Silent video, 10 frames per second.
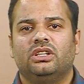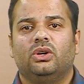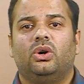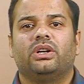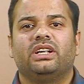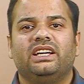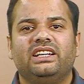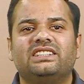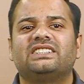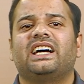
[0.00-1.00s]
on
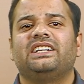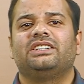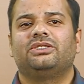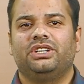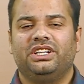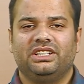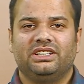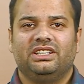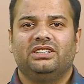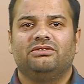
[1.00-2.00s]
insider trading
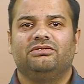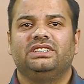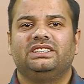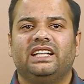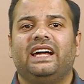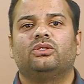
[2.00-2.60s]
with that